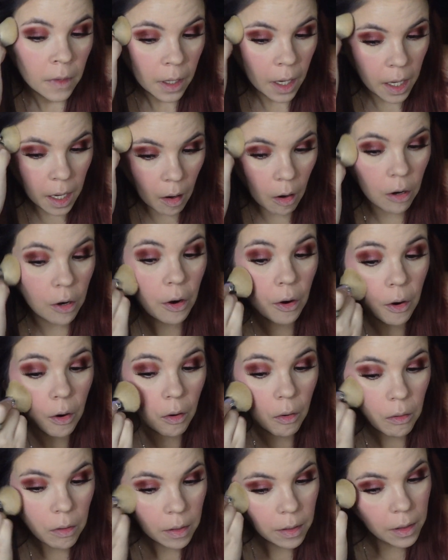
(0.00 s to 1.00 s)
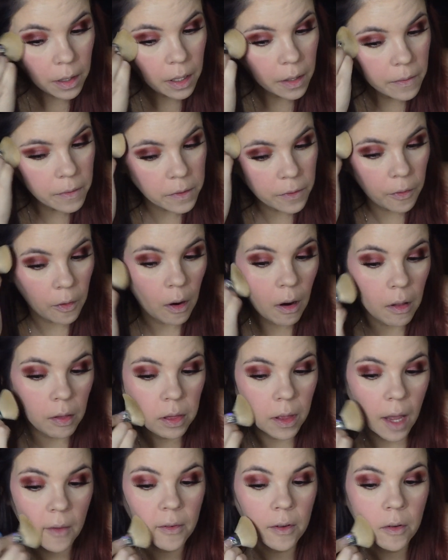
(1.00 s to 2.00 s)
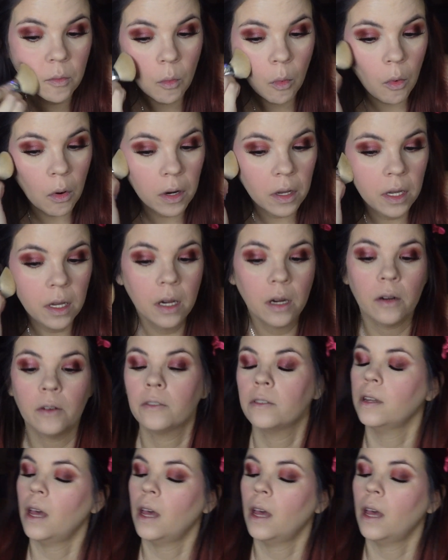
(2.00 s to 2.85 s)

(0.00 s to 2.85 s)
And our girl lives for 11 more years.